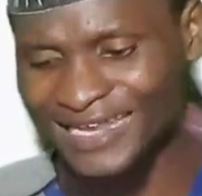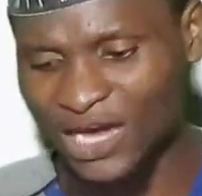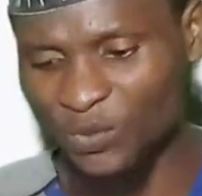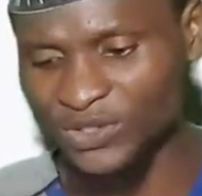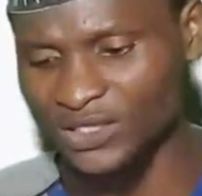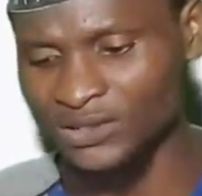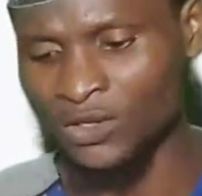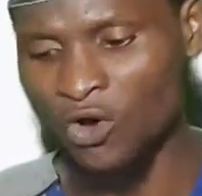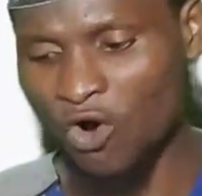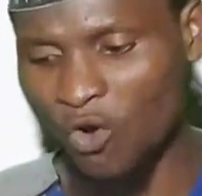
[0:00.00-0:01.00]
either
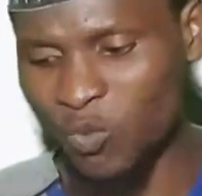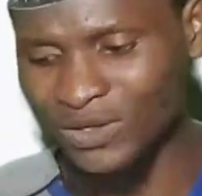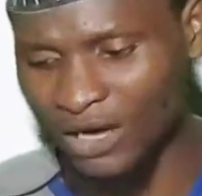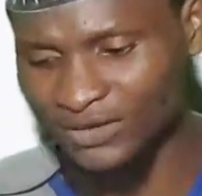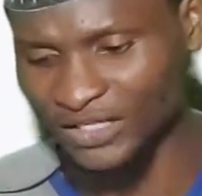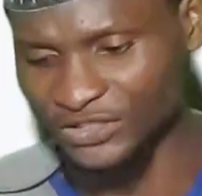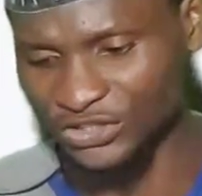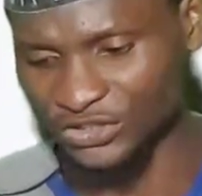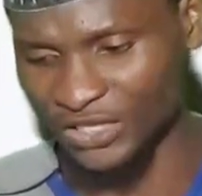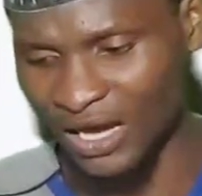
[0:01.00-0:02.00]
within or without
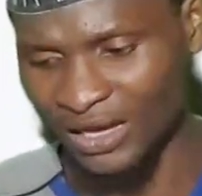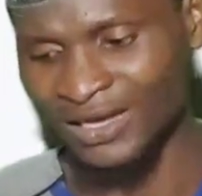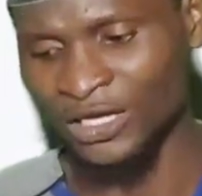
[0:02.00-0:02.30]
Nigeria,